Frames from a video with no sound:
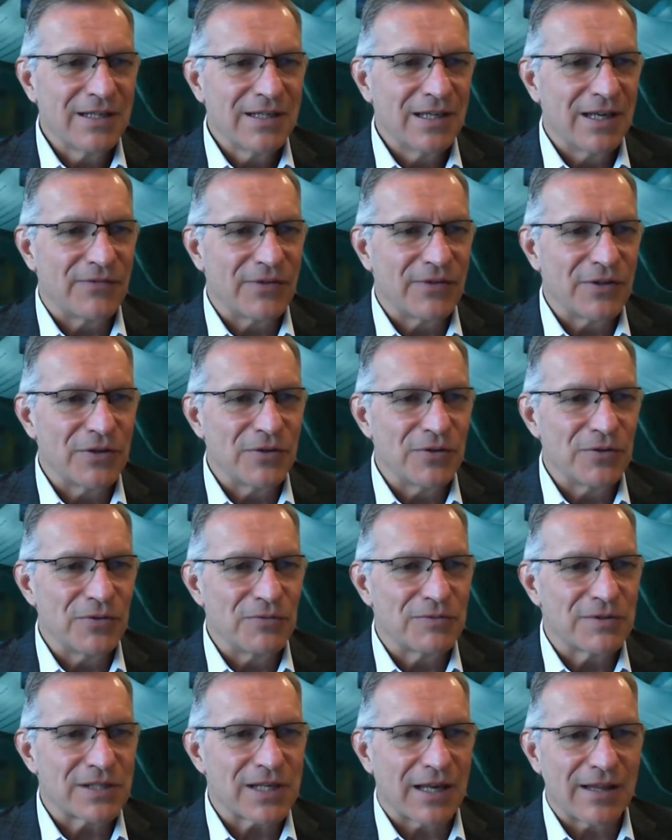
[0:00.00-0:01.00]
If
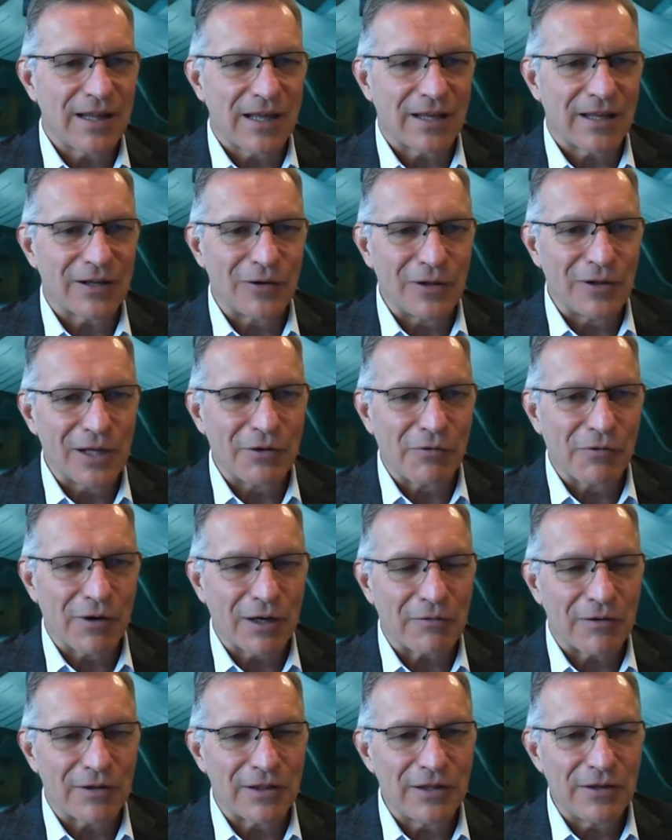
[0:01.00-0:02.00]
you say they can only
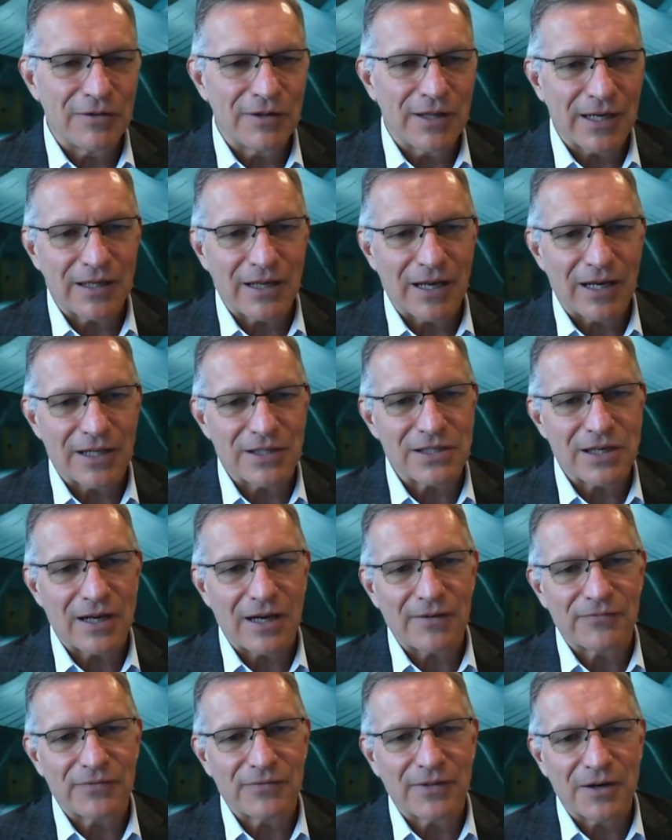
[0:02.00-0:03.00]
work with you, that cuts
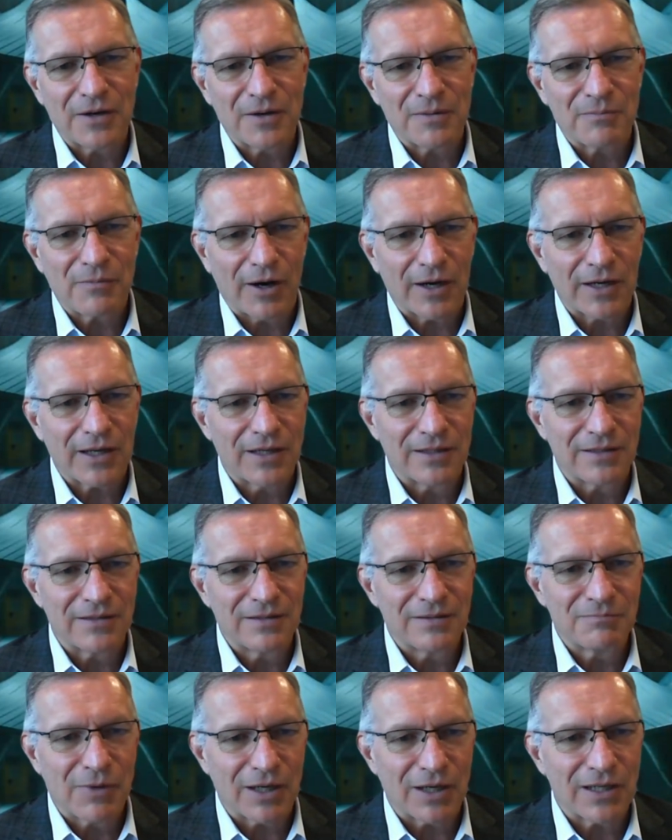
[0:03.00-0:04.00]
off their
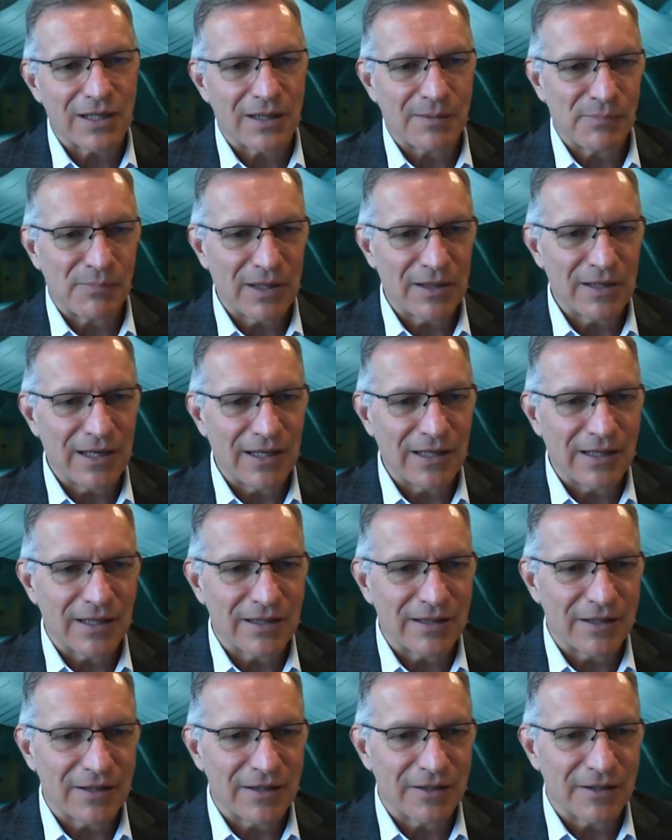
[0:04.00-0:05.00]
marketability
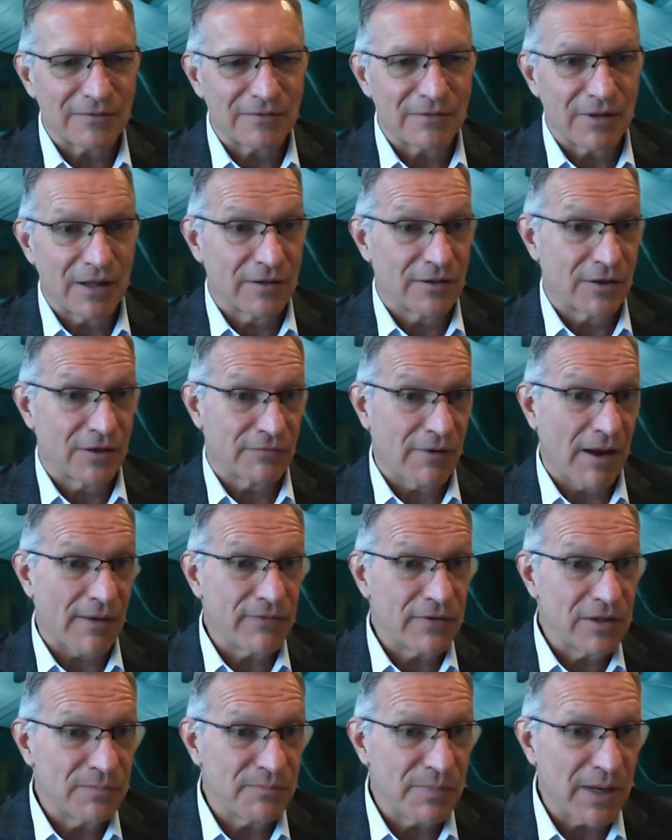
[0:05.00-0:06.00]
and their
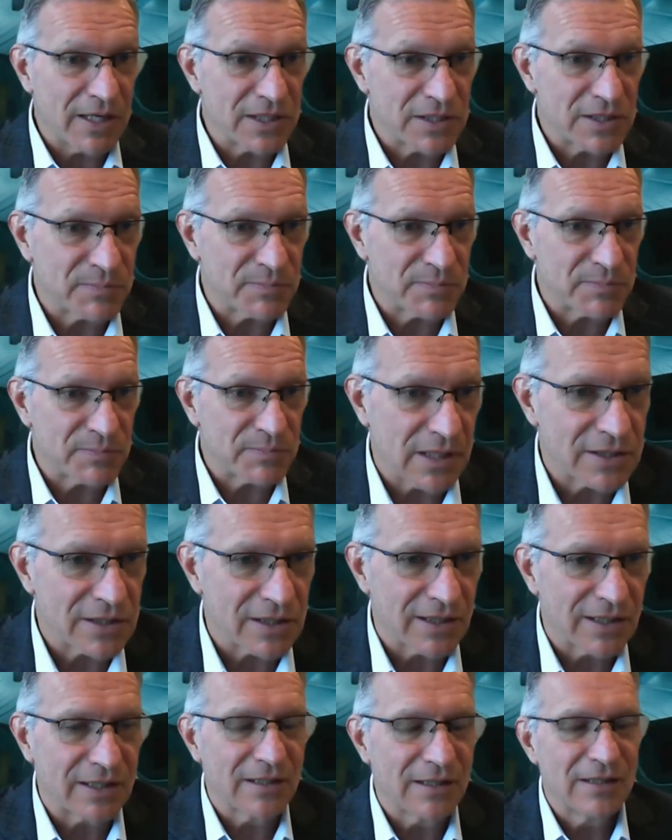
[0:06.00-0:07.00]
revenue base
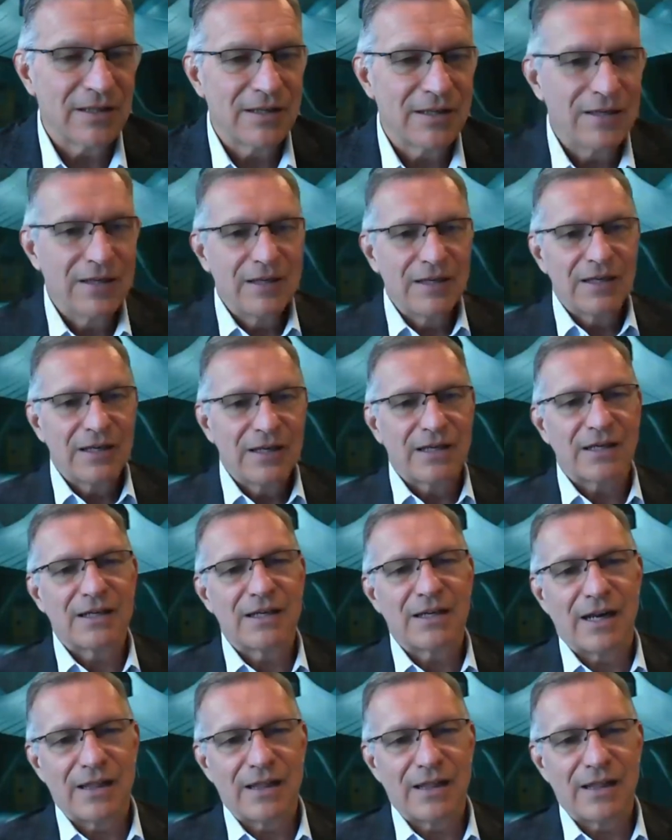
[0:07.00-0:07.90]
potentially. Uh, I